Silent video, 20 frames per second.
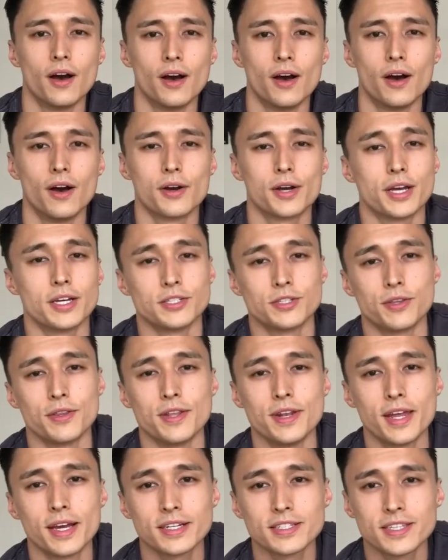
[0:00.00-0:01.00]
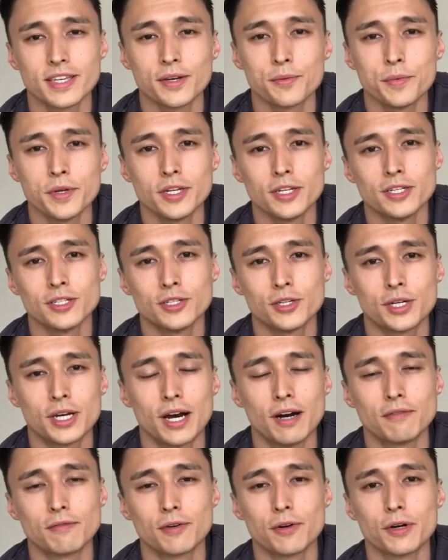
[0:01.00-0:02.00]
Okay, so the next thing we need to
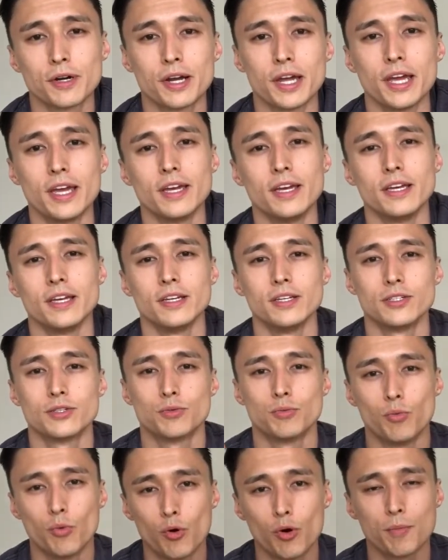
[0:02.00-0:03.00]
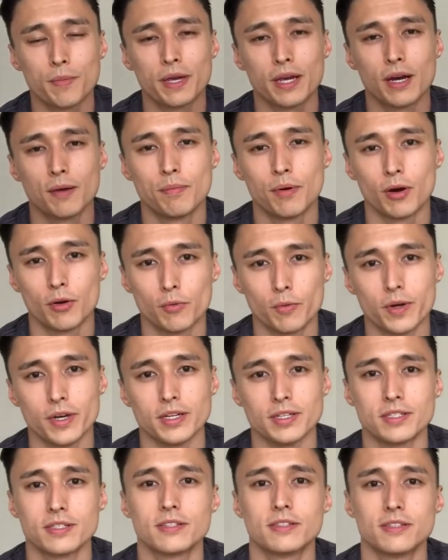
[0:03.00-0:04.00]
cover is warming up our
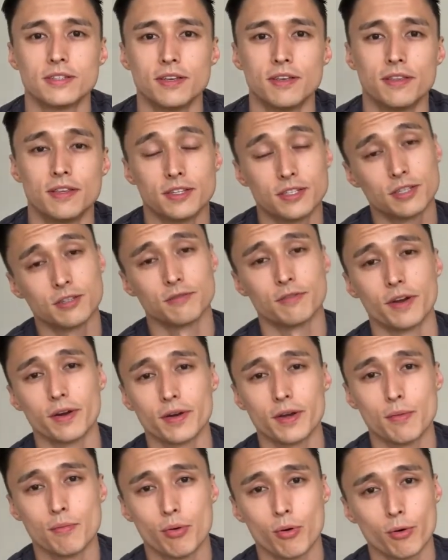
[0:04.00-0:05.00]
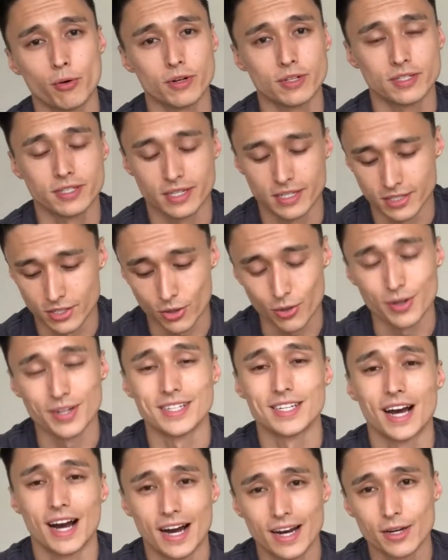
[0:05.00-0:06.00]
wrists. This is very important since our
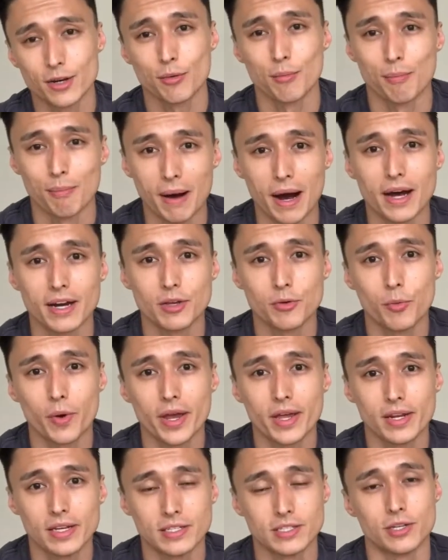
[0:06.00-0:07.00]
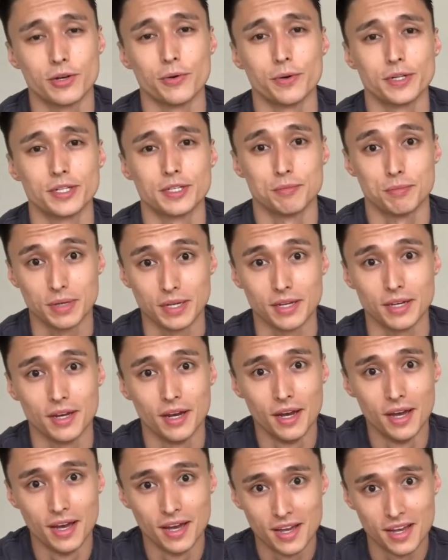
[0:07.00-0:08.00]
entire body weight is going to be
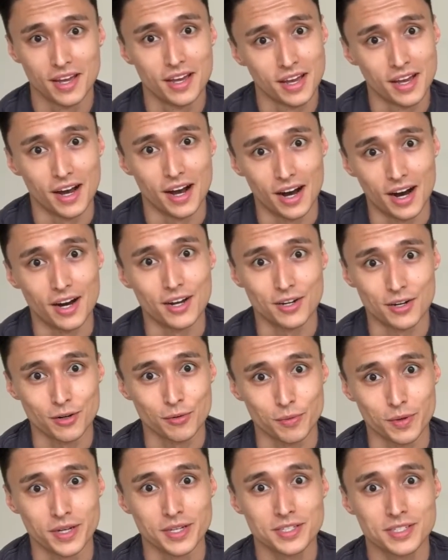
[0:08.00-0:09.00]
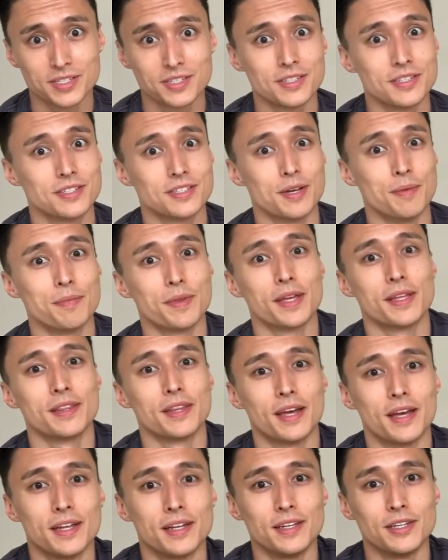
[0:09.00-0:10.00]
on our wrists, something
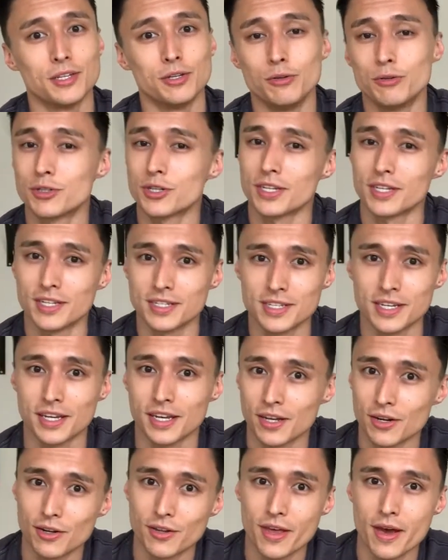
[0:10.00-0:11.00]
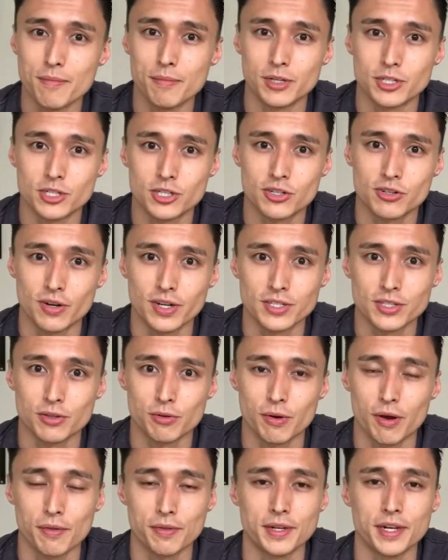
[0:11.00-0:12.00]
that usually doesn't get all that much stress
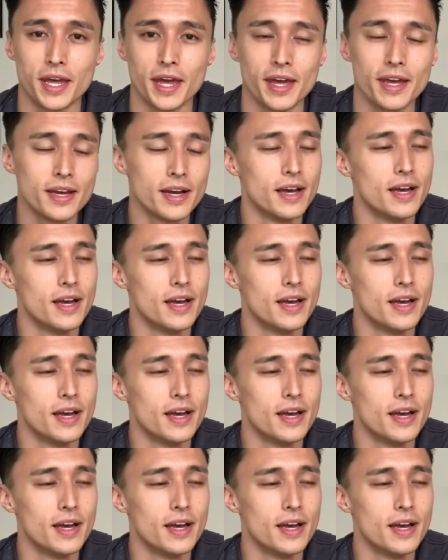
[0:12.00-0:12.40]
throughout the day.